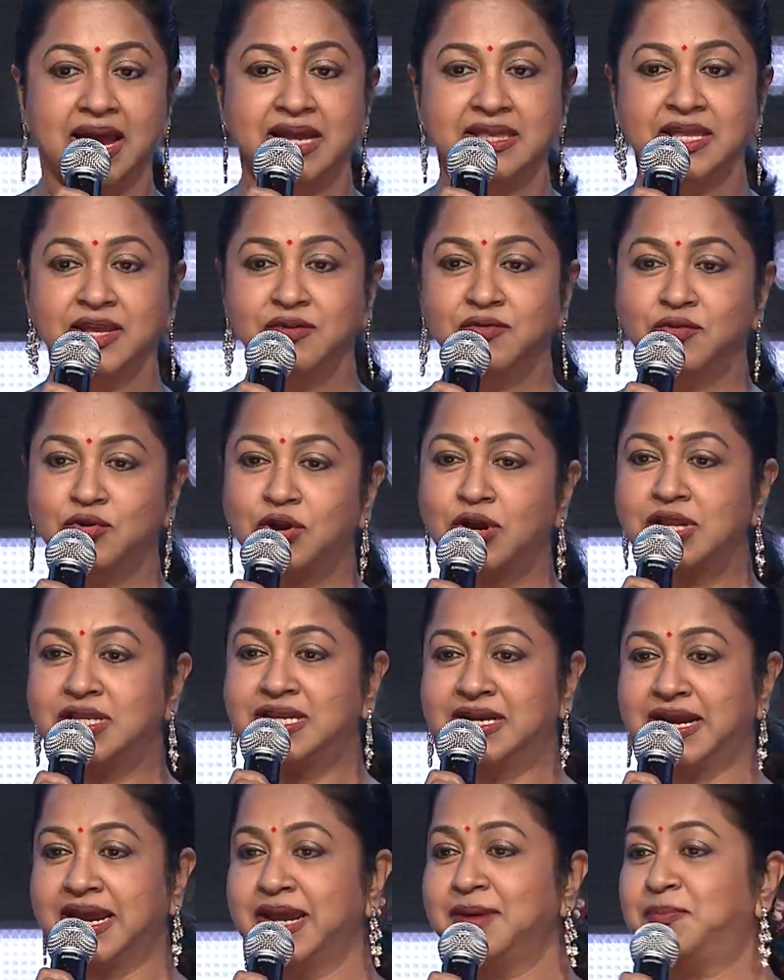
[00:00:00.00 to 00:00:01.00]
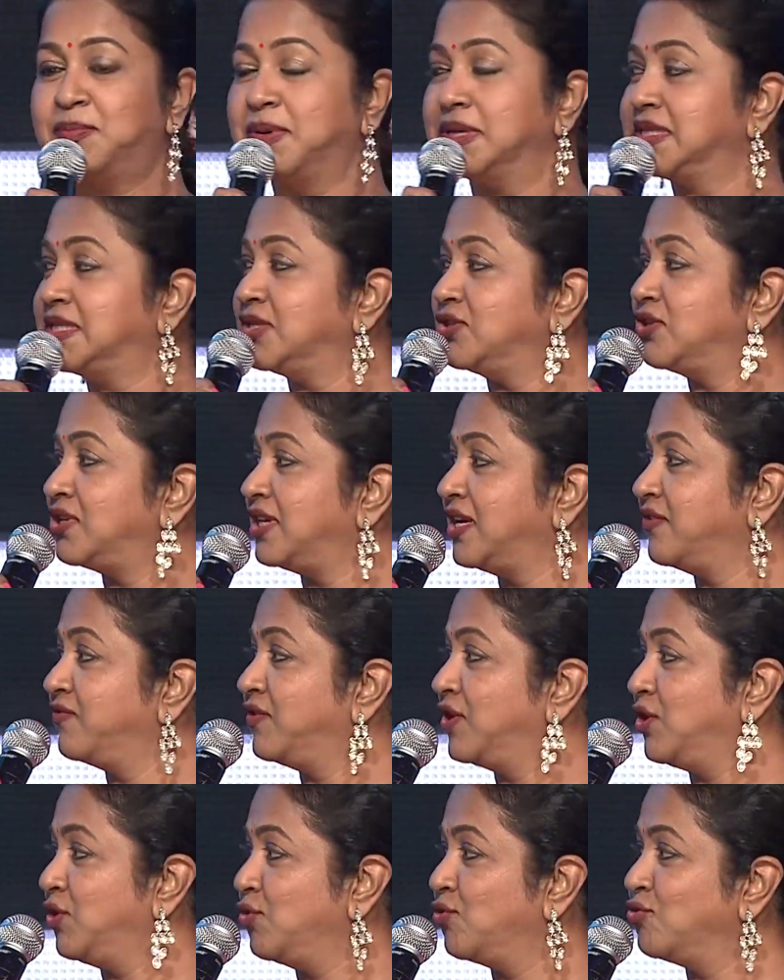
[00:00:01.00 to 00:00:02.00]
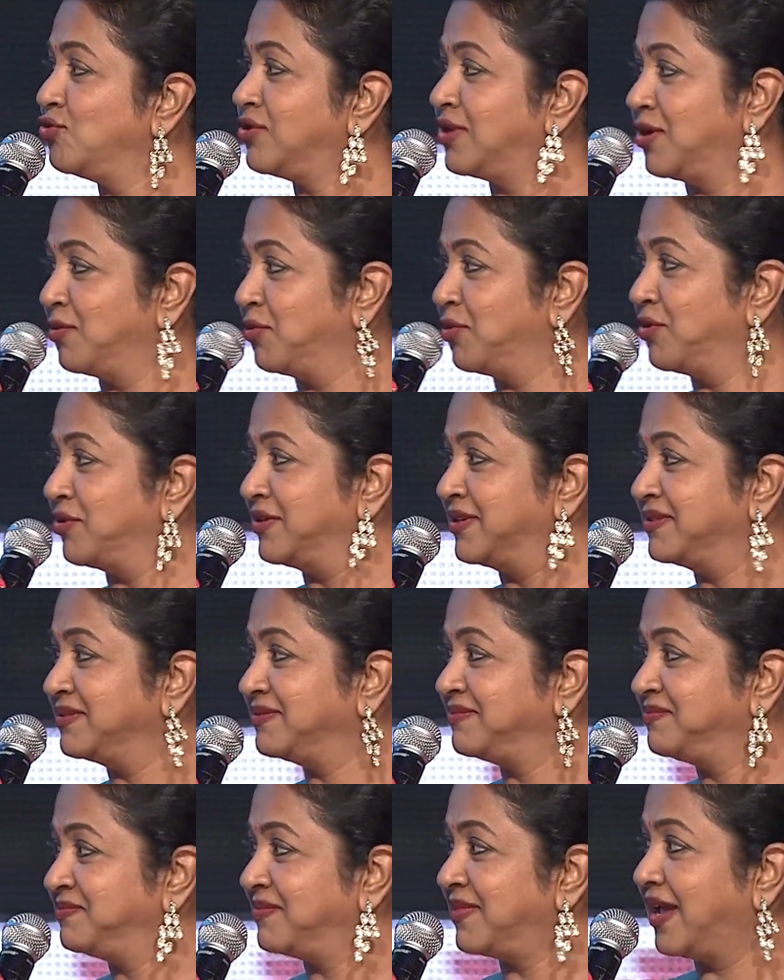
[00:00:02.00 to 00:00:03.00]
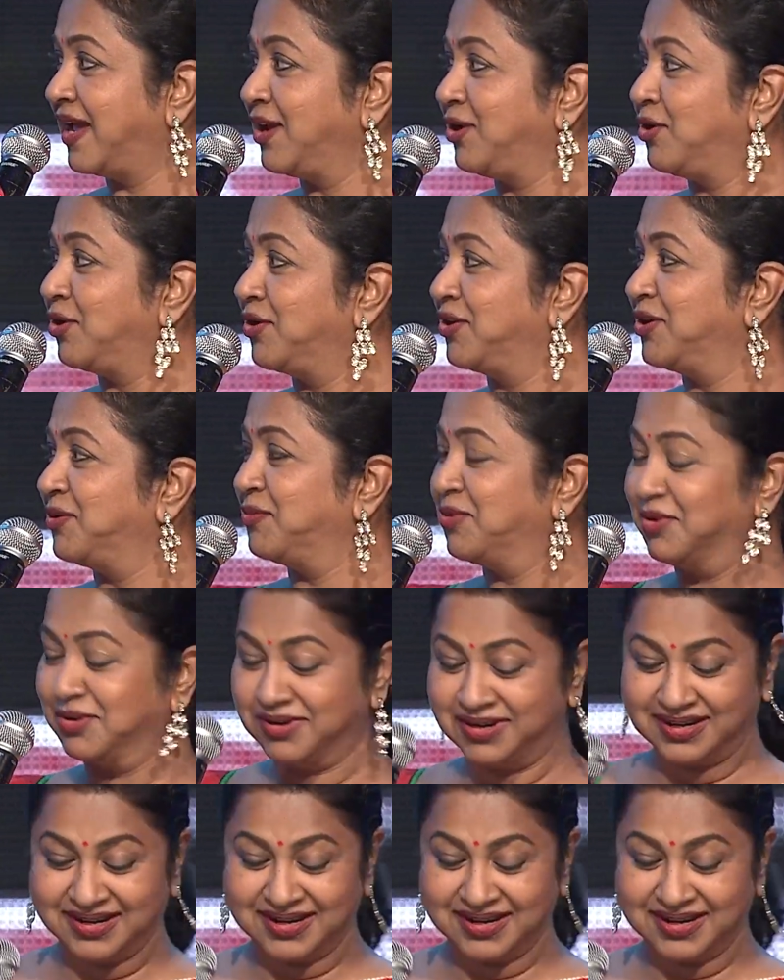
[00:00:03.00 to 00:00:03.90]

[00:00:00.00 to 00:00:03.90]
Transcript: I think you called the right person to give the Youth Award, Icon Award.